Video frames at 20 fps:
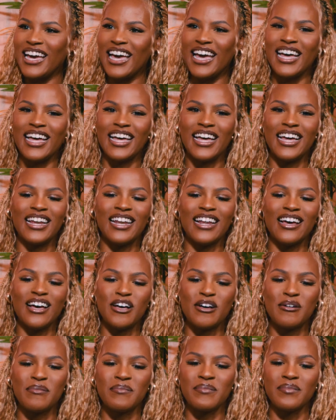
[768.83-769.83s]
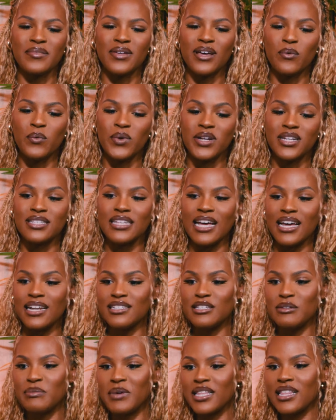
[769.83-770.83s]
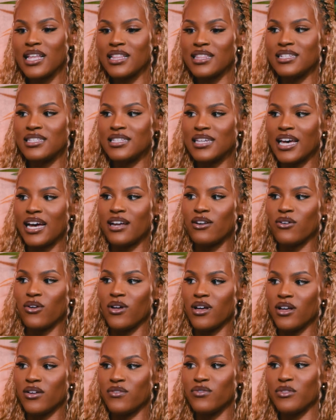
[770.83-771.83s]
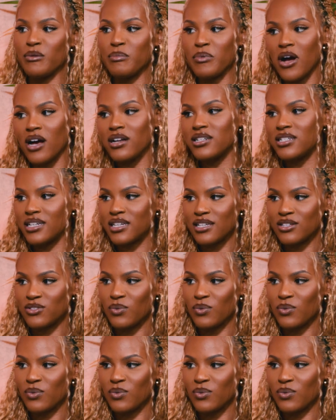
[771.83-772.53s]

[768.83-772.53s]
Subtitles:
and we decided to make that the title of the project as